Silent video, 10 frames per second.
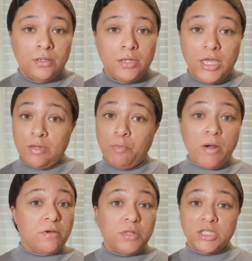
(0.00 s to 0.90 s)
And
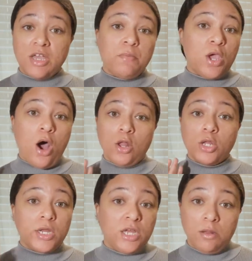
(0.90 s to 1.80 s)
probably some of y'all
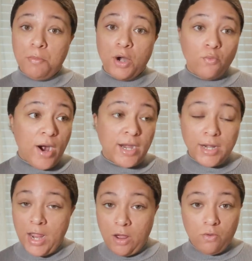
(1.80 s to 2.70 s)
looking in the mirror right
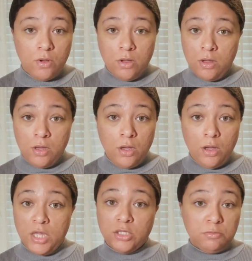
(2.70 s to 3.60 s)
now
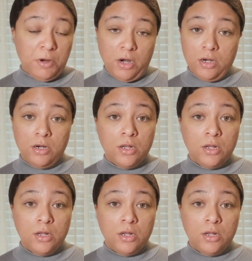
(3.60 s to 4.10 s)
in the spirit.